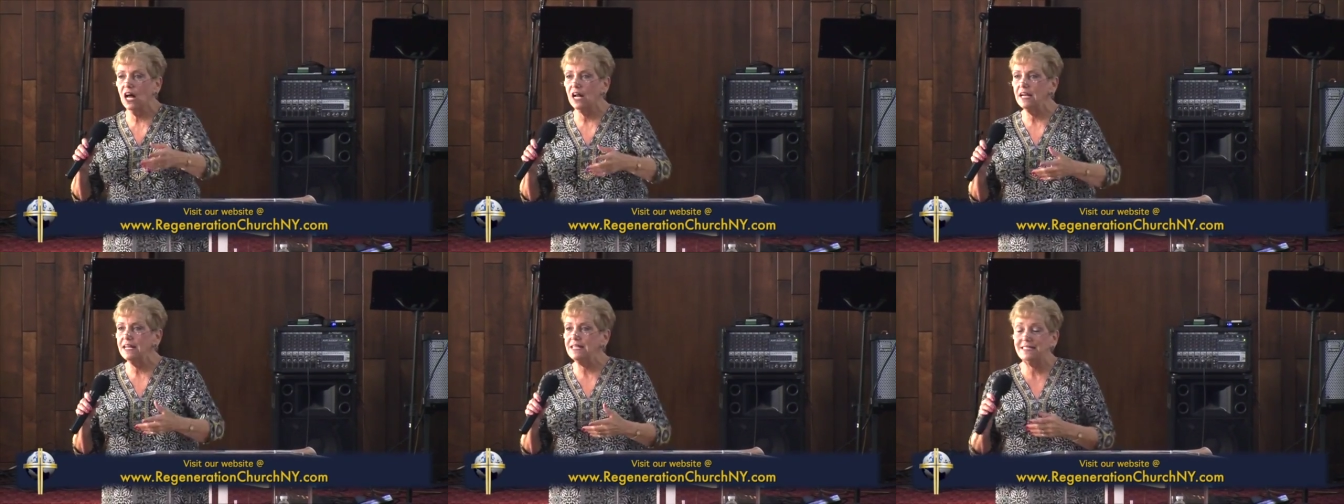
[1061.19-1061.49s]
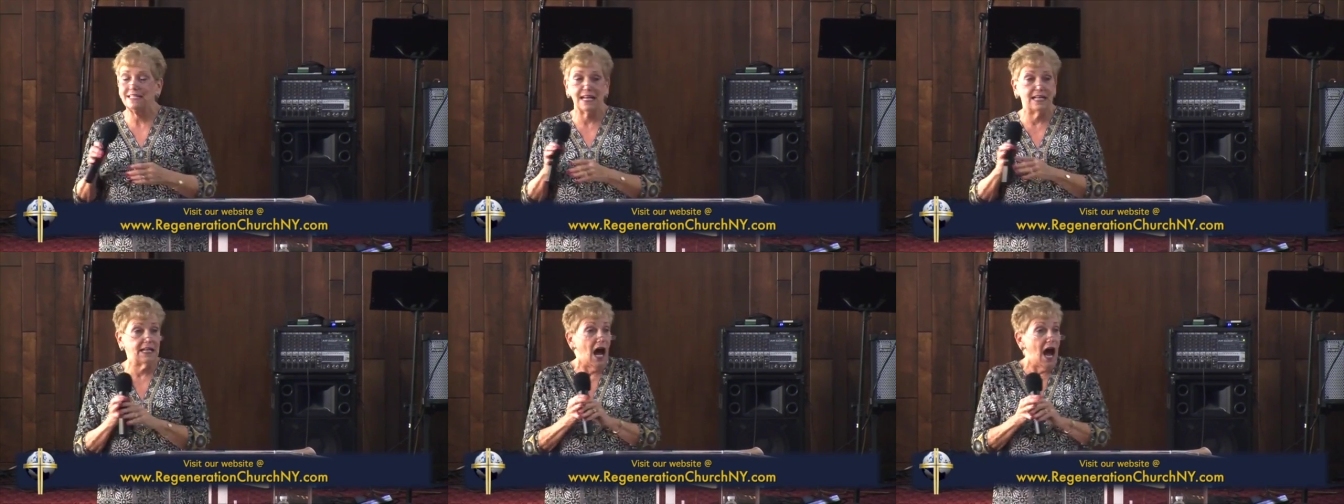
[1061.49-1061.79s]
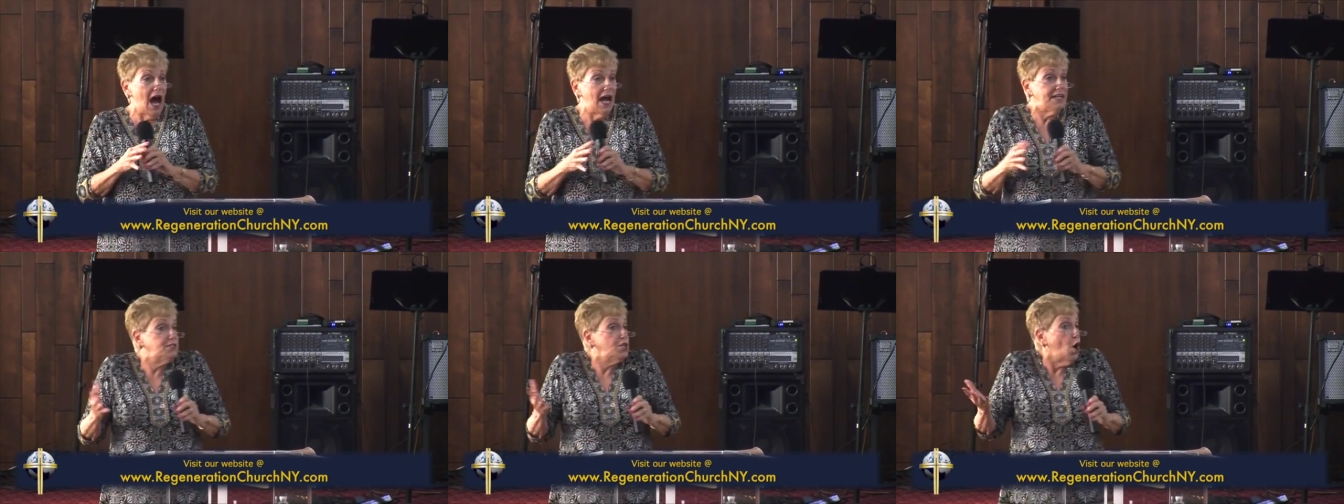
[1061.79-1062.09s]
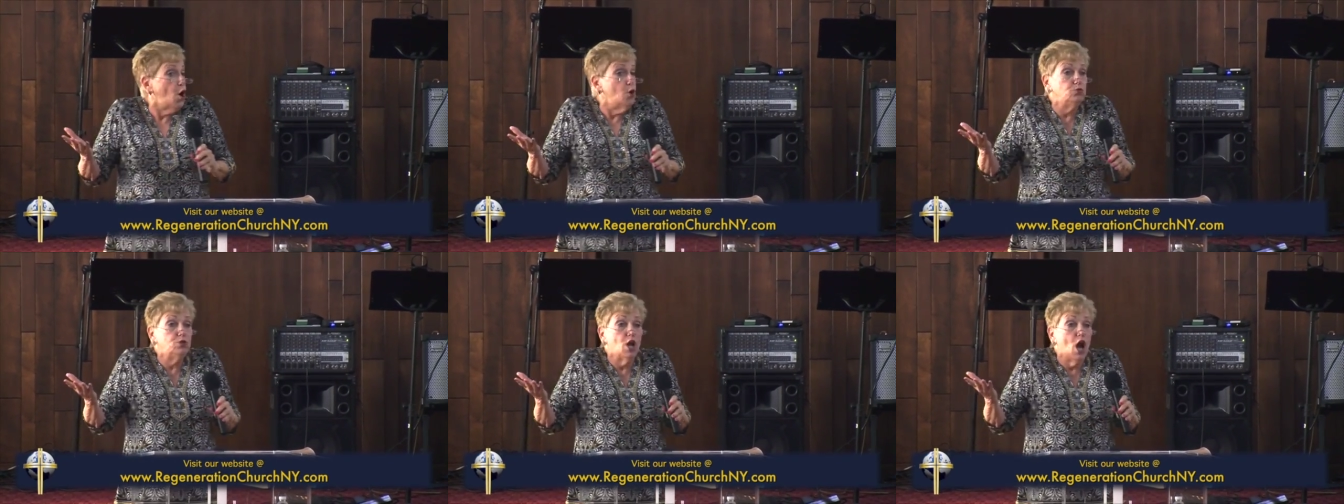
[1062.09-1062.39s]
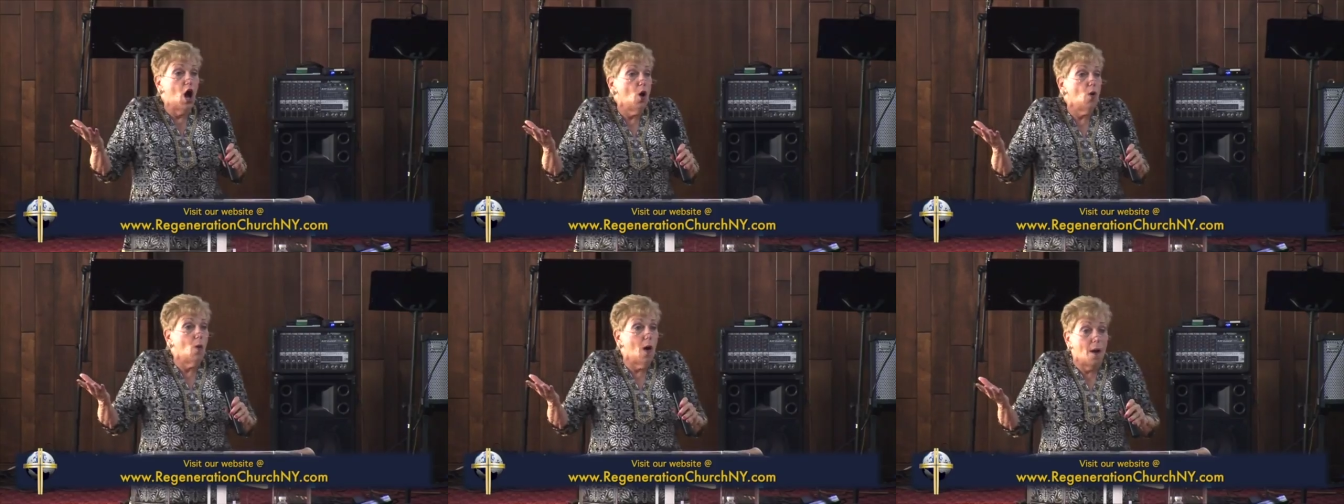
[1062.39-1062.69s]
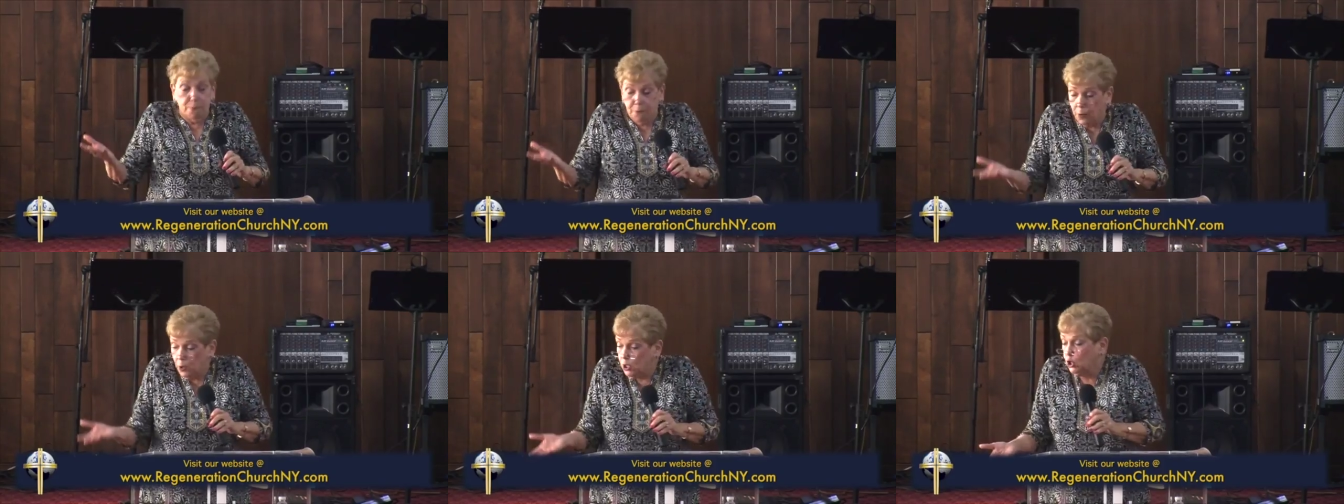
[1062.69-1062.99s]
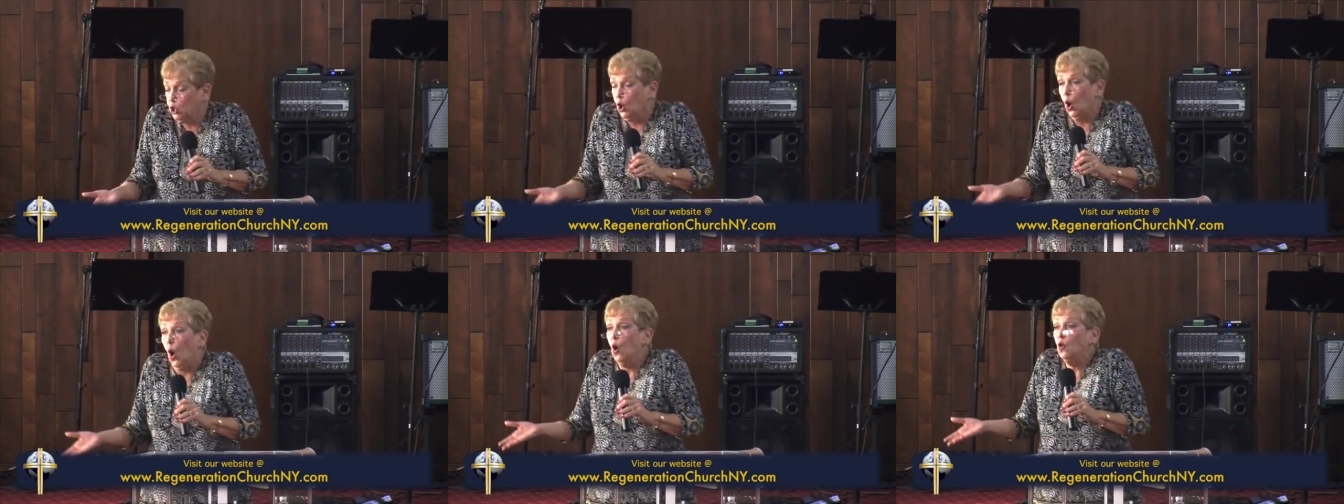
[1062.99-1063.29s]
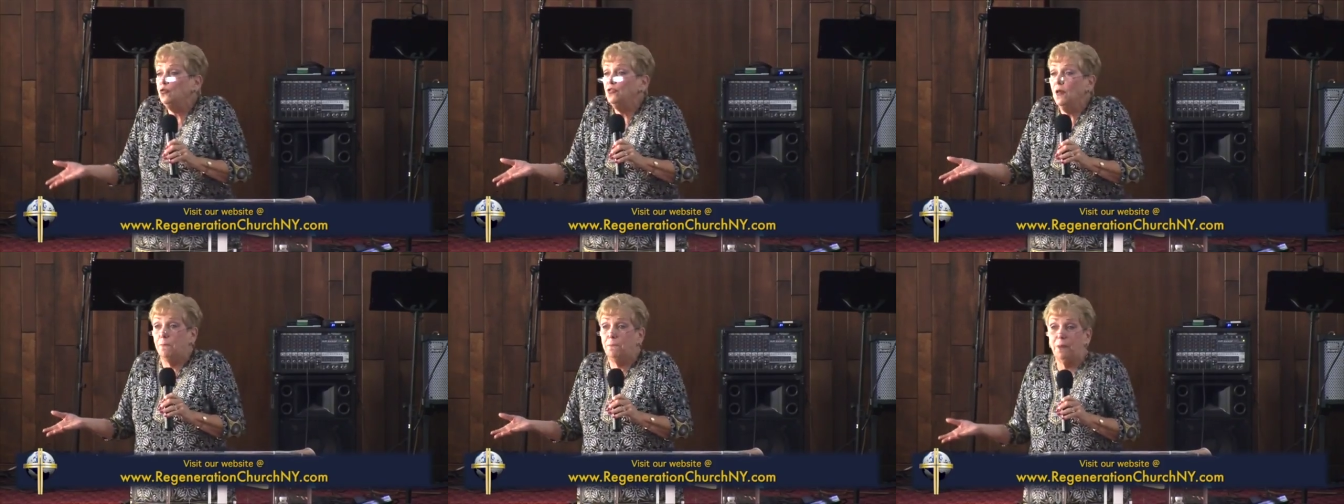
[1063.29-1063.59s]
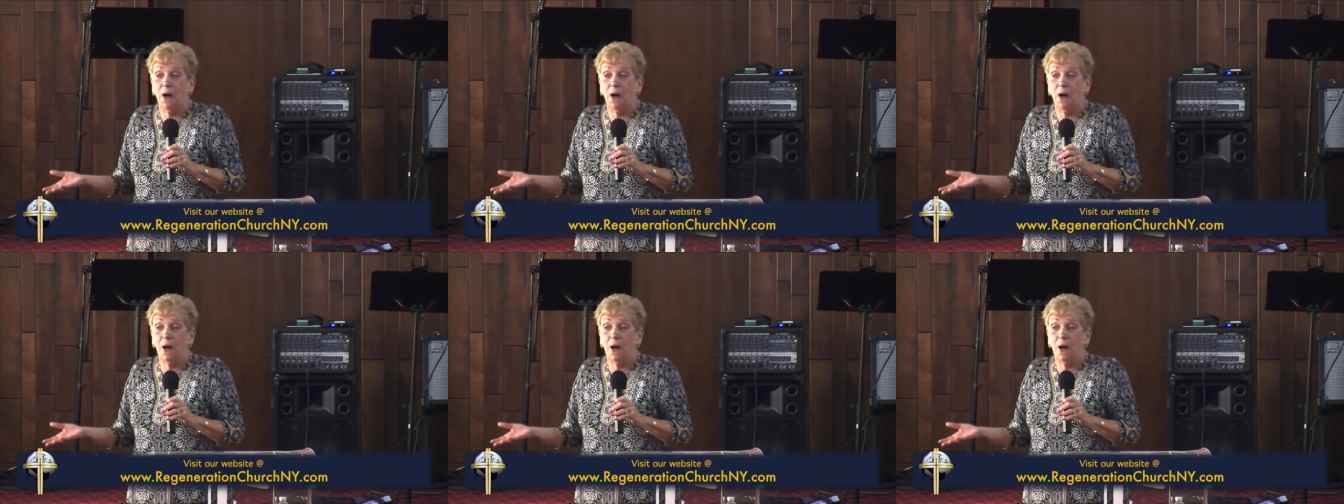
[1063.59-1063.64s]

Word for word: done? He said, I don't know. I put gold in the